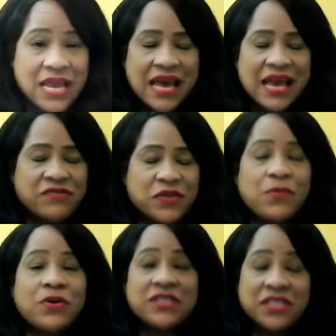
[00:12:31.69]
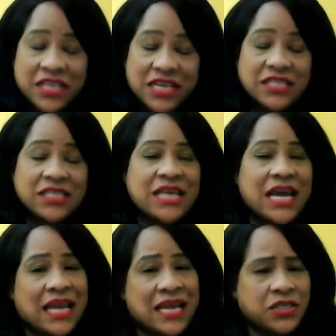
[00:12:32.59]
I have some more suggestions I'd
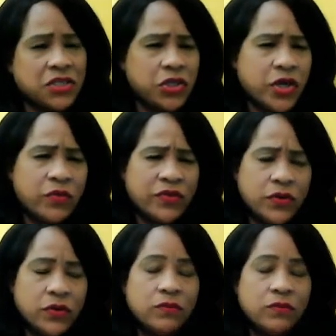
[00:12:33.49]
like to share with you.